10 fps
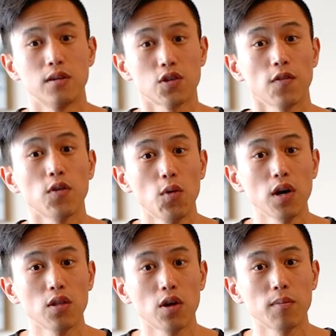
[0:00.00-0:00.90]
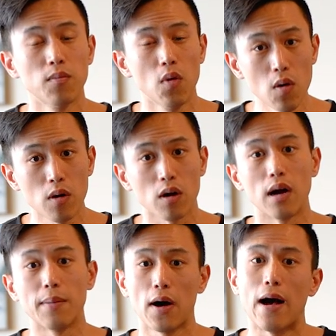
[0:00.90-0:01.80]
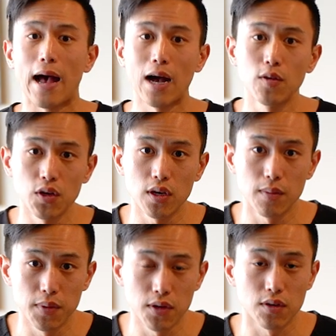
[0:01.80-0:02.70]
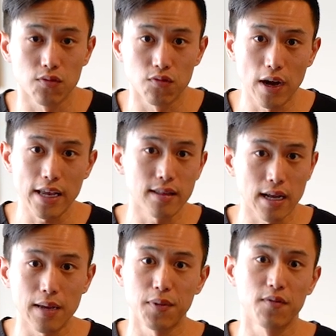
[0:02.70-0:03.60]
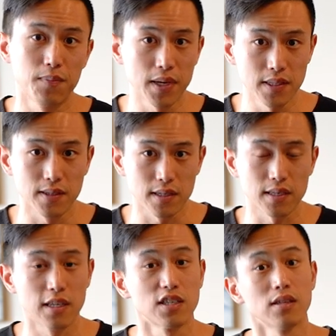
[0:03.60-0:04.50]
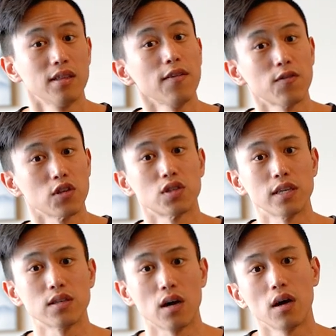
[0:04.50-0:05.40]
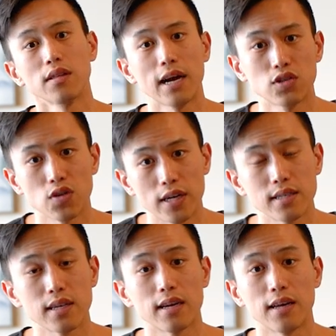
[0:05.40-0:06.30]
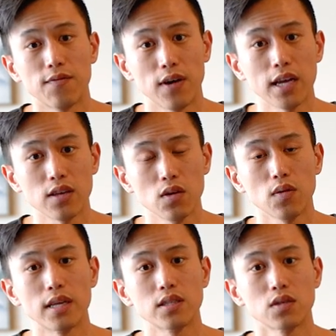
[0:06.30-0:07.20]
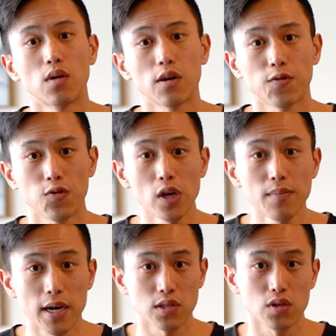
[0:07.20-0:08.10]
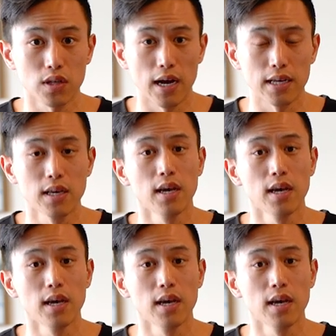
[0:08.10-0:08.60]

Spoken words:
So if you want to learn more about how you can build the right type of business and to leverage these online trends, then I invite you into our free masterclass.